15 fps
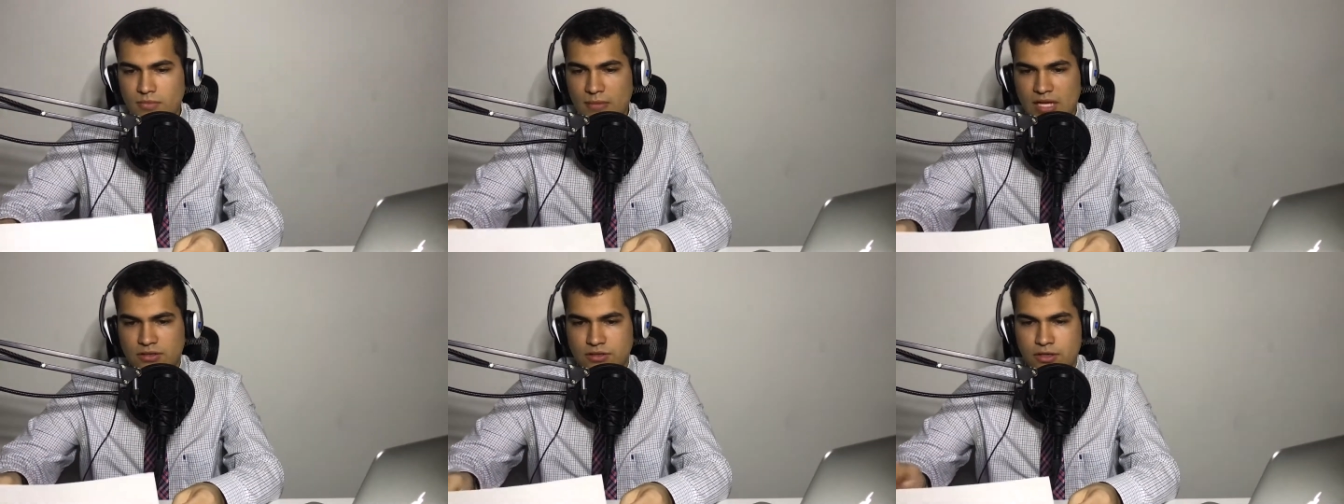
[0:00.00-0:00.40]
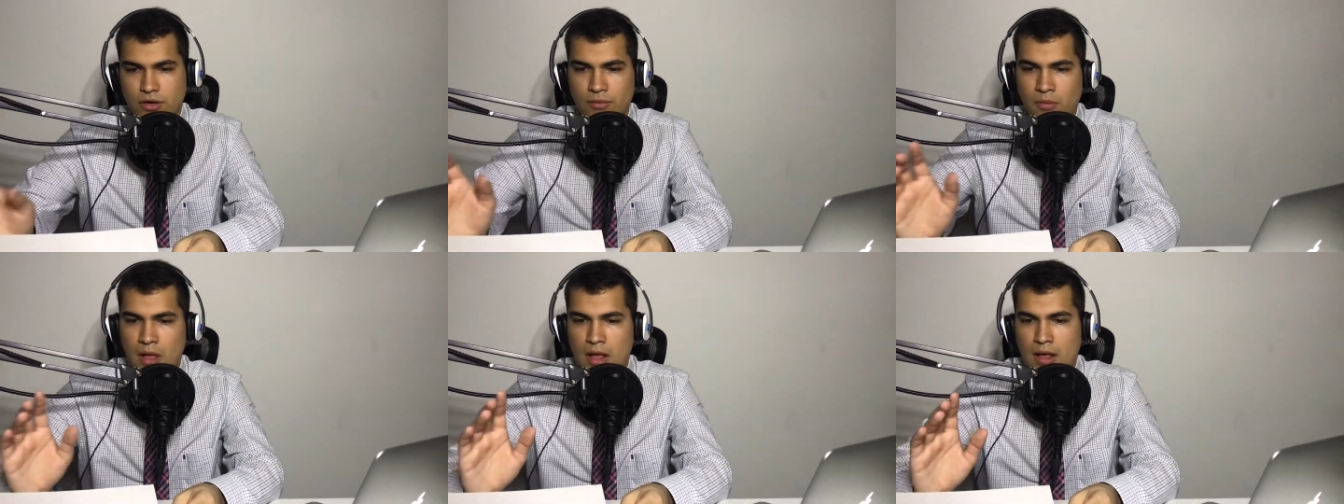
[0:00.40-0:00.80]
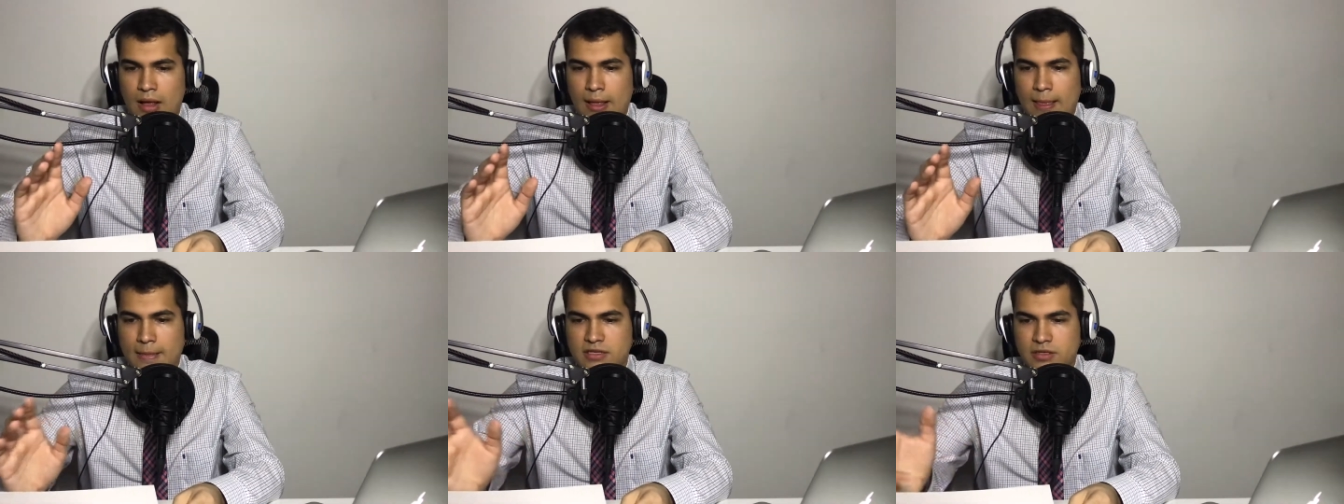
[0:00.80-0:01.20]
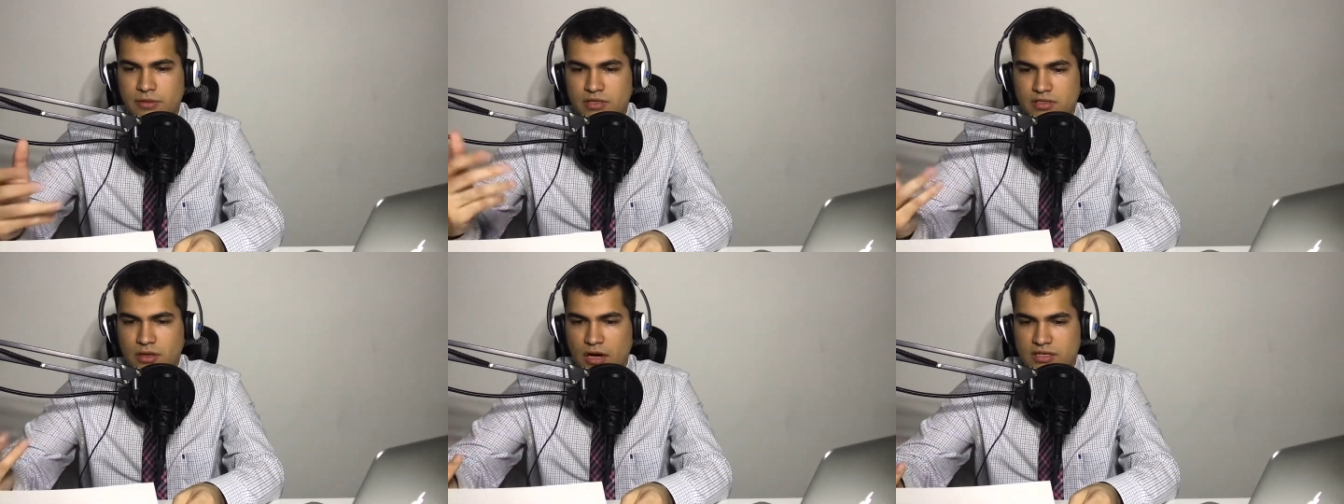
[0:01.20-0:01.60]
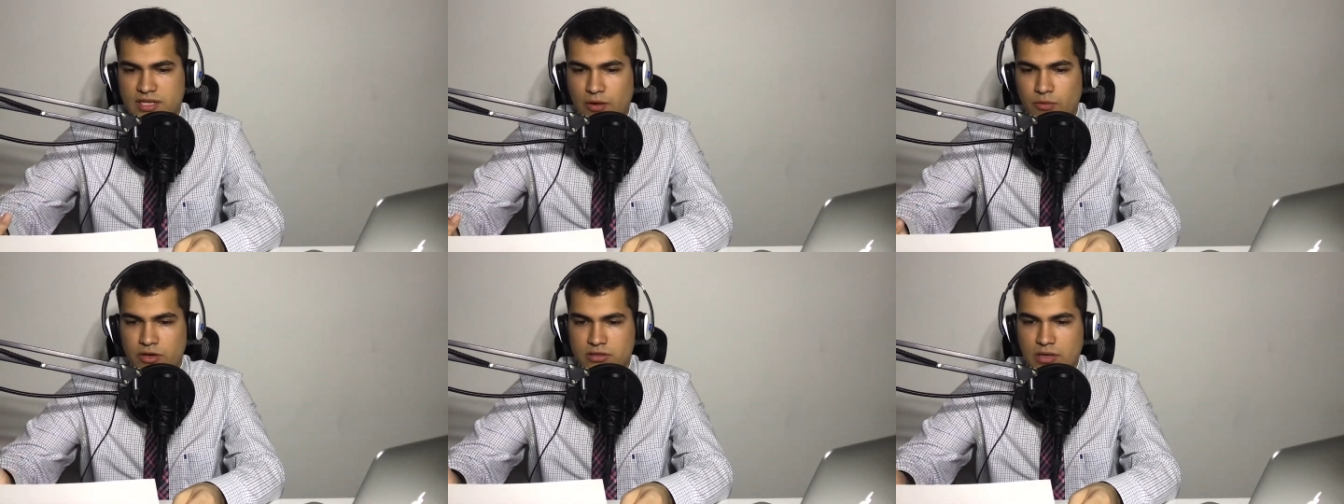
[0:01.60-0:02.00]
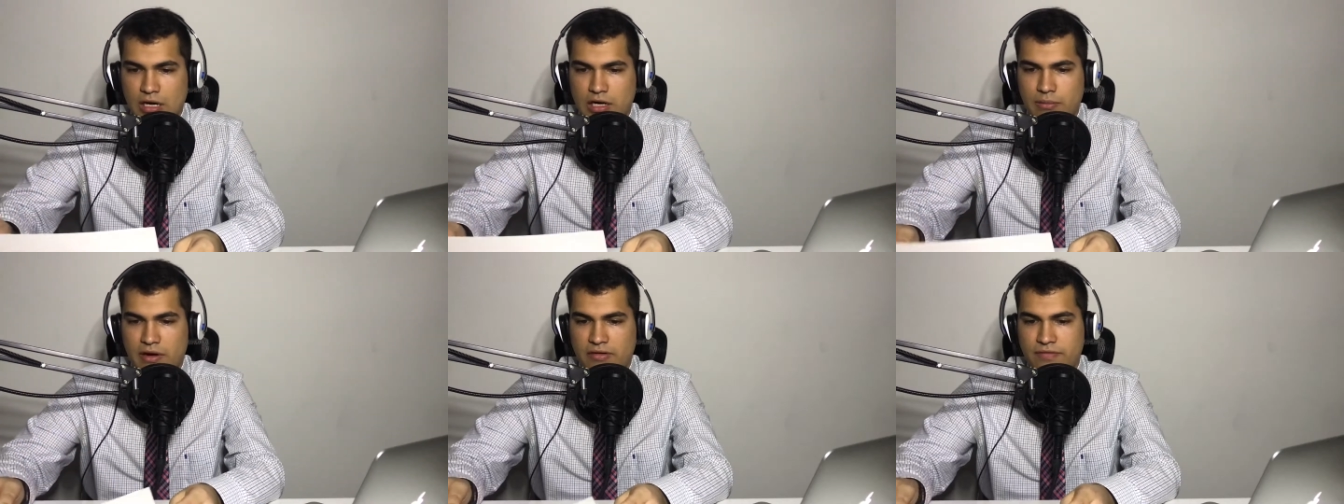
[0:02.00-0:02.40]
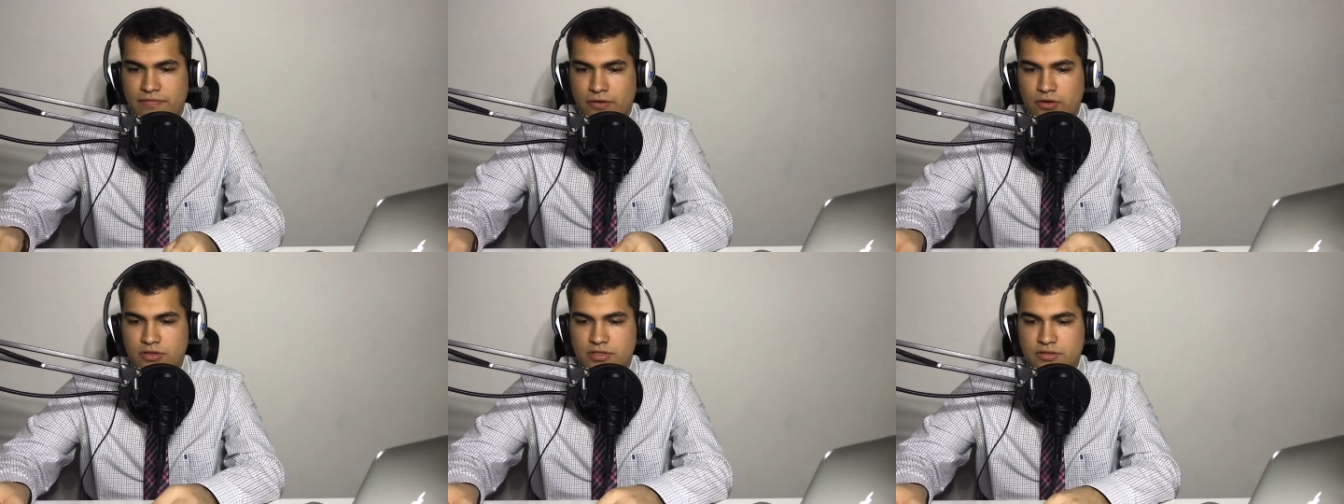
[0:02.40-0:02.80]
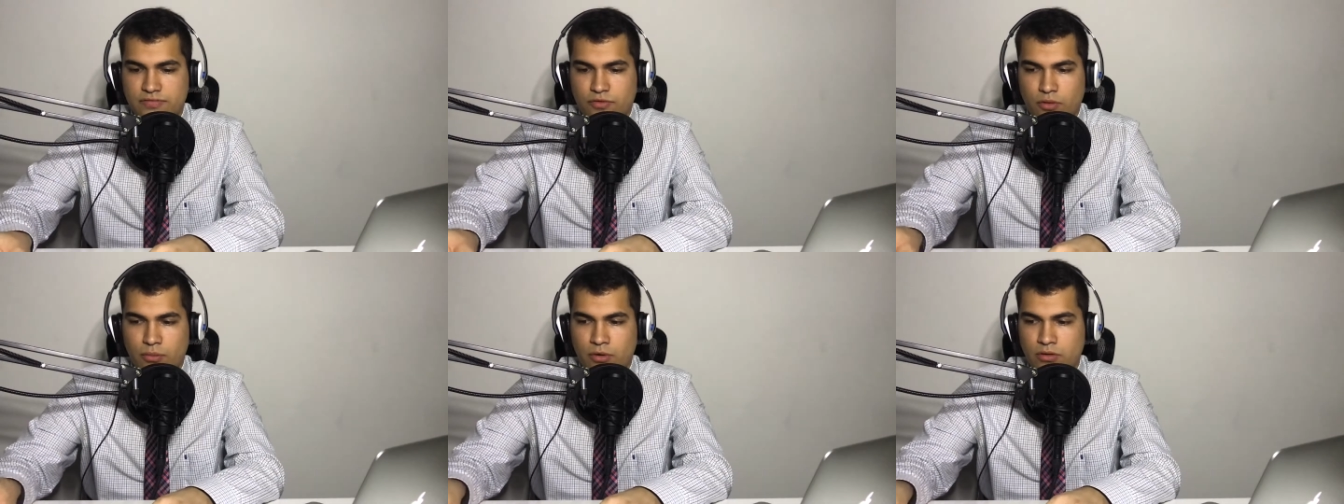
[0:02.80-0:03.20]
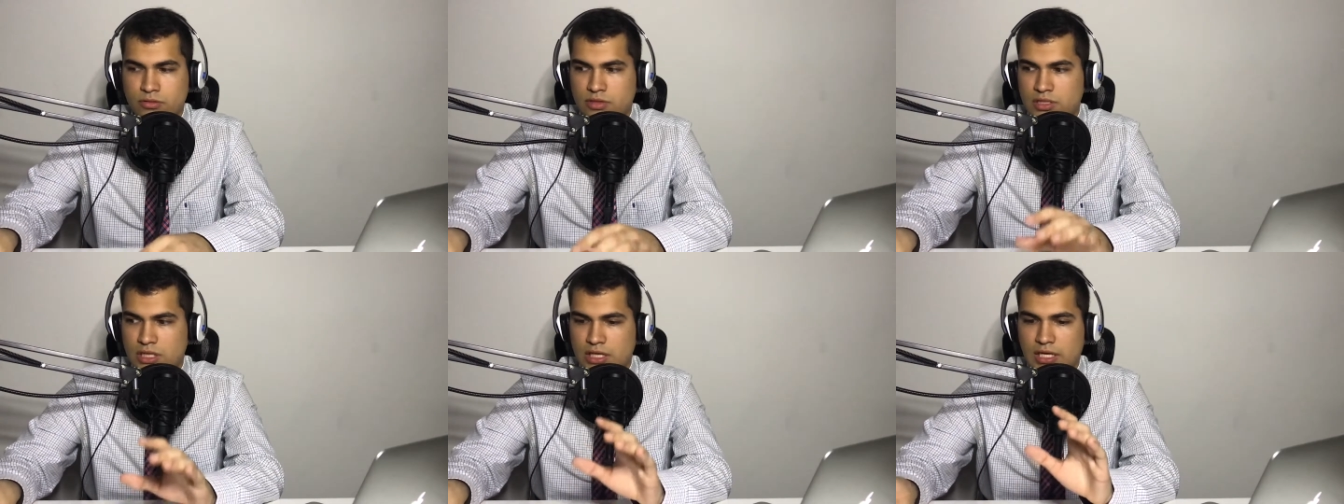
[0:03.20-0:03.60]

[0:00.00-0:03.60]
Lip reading: So some of the stocks I want to talk about first and foremost